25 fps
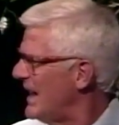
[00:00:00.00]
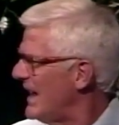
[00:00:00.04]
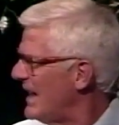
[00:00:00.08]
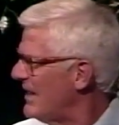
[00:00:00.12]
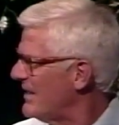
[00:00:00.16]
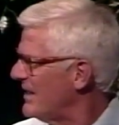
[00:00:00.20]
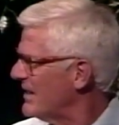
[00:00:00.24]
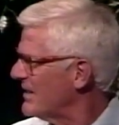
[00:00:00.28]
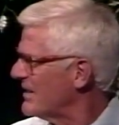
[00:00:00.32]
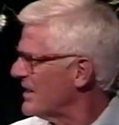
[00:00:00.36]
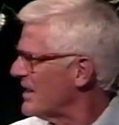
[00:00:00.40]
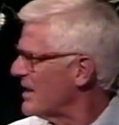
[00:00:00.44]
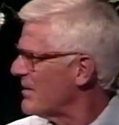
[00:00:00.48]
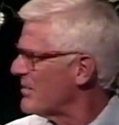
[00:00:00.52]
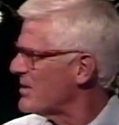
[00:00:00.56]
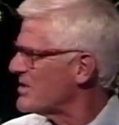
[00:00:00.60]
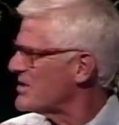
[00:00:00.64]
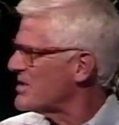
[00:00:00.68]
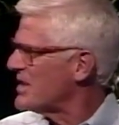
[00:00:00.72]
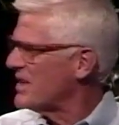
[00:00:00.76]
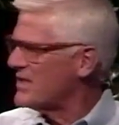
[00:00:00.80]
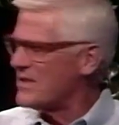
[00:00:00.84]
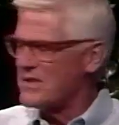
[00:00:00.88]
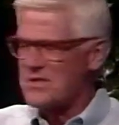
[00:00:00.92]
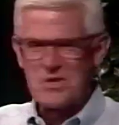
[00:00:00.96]
I think the number's
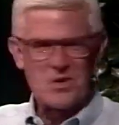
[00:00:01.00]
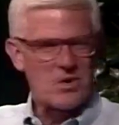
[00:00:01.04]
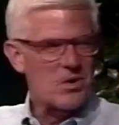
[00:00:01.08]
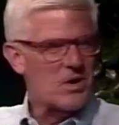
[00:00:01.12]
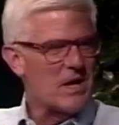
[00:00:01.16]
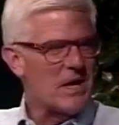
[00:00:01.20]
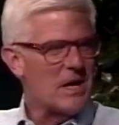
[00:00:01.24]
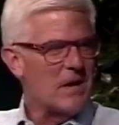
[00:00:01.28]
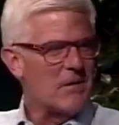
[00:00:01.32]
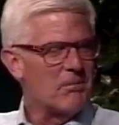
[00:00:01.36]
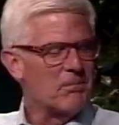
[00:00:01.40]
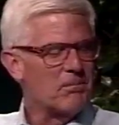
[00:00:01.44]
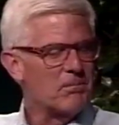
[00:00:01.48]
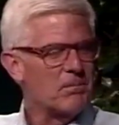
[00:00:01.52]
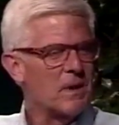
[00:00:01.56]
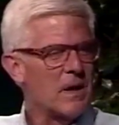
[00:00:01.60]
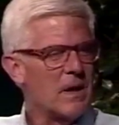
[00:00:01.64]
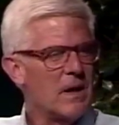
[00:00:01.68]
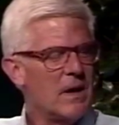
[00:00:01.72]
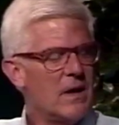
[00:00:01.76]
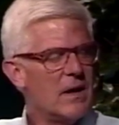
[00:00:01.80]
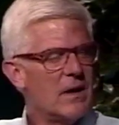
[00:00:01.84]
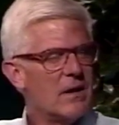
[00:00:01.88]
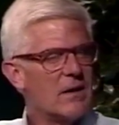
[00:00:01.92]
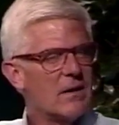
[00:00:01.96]
on the screen.
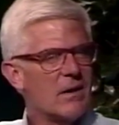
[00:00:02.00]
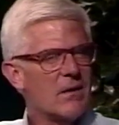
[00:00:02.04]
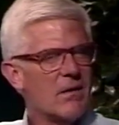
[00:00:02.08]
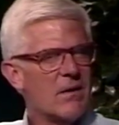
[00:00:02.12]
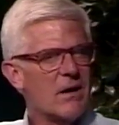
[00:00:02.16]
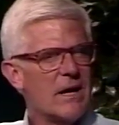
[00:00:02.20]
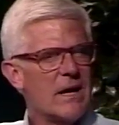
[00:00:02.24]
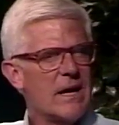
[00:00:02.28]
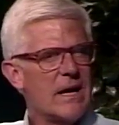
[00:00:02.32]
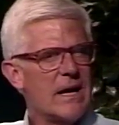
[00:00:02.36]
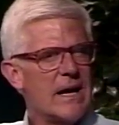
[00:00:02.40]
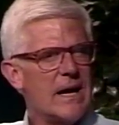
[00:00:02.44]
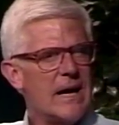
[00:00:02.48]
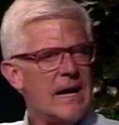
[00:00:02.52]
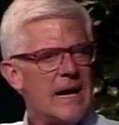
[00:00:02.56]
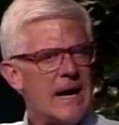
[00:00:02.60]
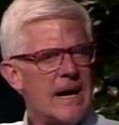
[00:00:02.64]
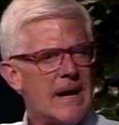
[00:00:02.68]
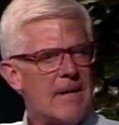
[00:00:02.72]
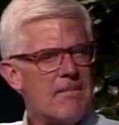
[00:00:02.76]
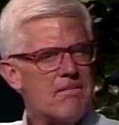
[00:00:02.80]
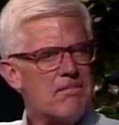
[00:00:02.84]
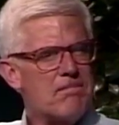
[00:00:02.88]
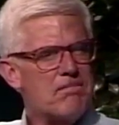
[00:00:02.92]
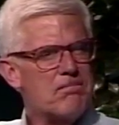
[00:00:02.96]
Larry,
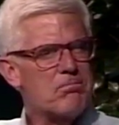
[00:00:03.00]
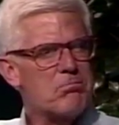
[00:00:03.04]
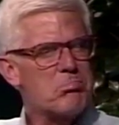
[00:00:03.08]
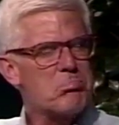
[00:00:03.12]
um,